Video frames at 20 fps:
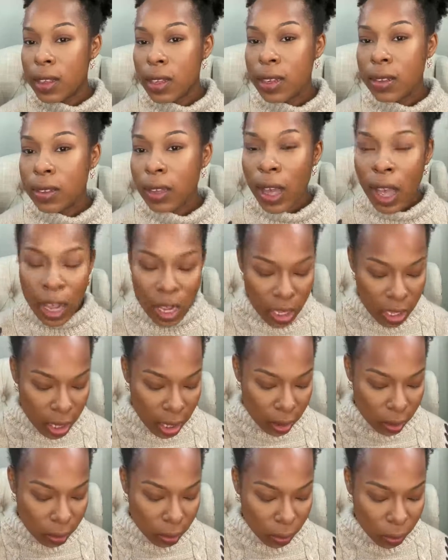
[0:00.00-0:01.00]
these
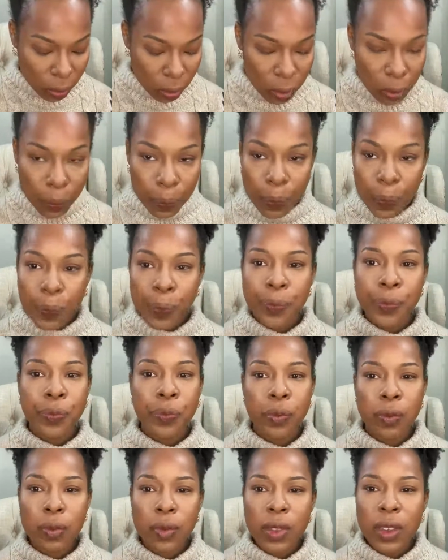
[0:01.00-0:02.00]
eyeshadows,
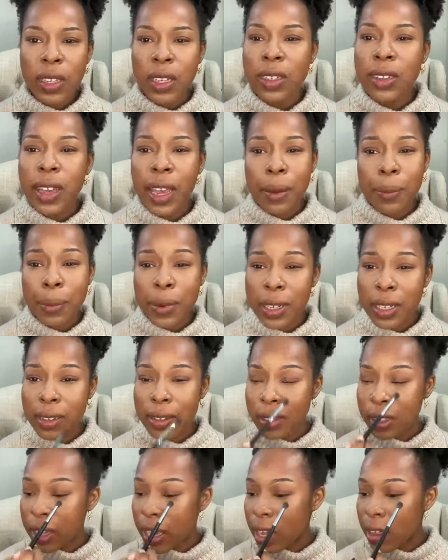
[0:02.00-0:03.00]
they blend
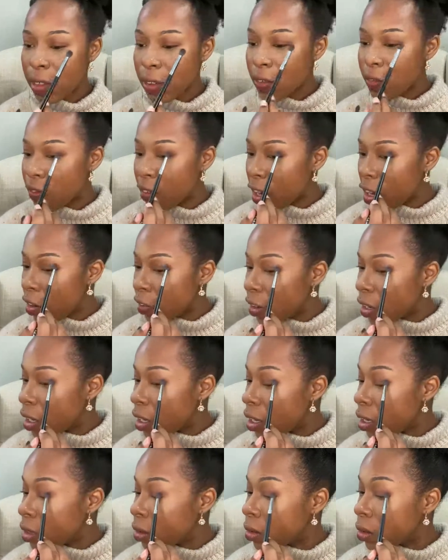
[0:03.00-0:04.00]
together very
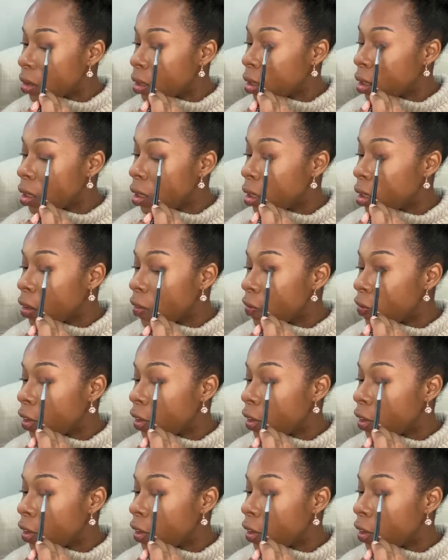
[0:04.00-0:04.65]
easily,